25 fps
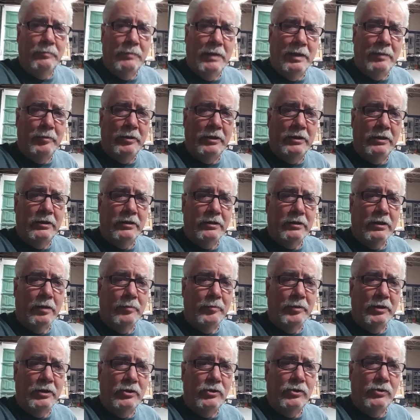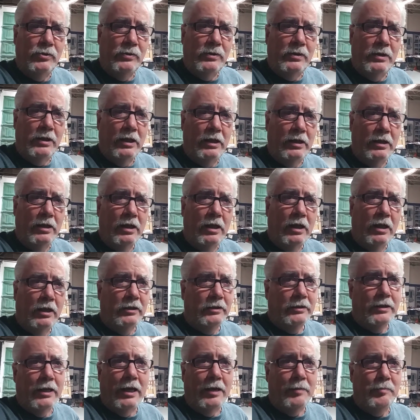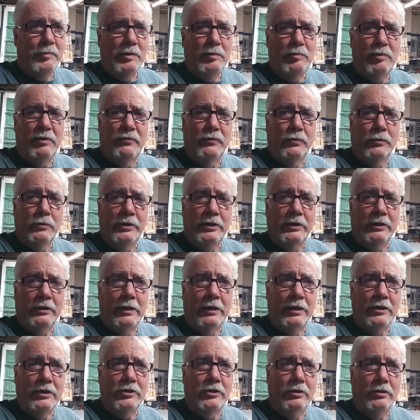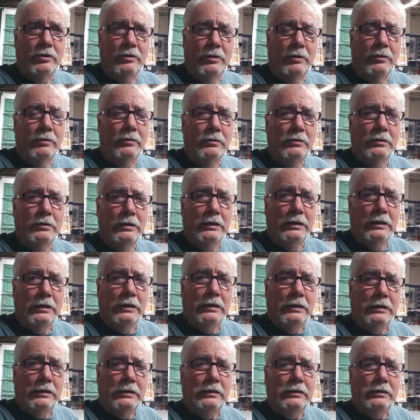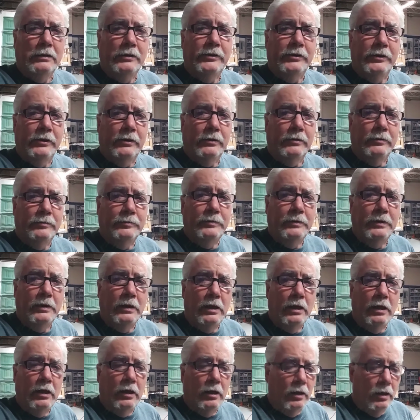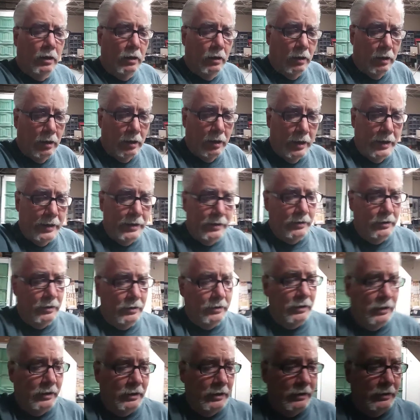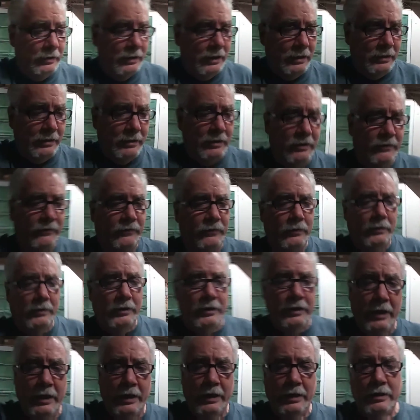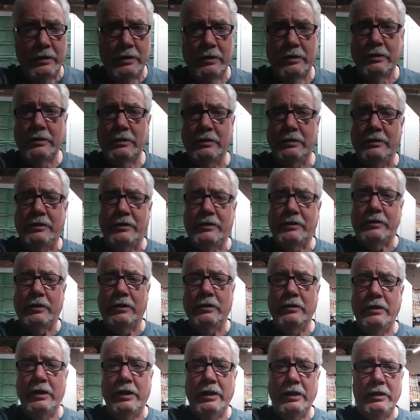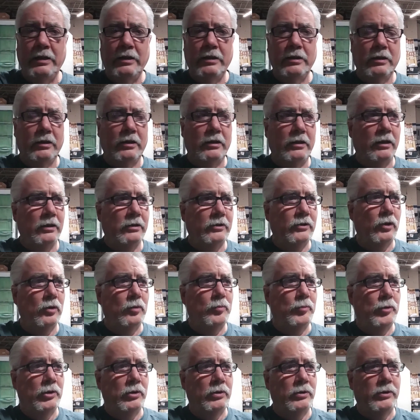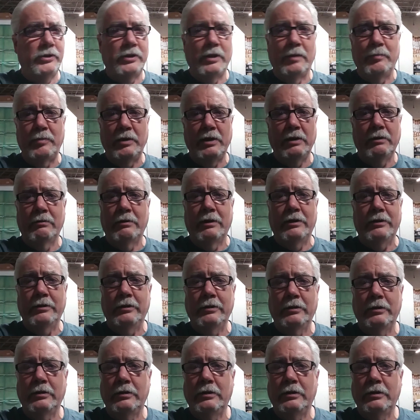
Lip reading: maybe this coming Tuesday. It's got to be before the election, though. So, all right, that's it for today. It's Sunday, October something or other.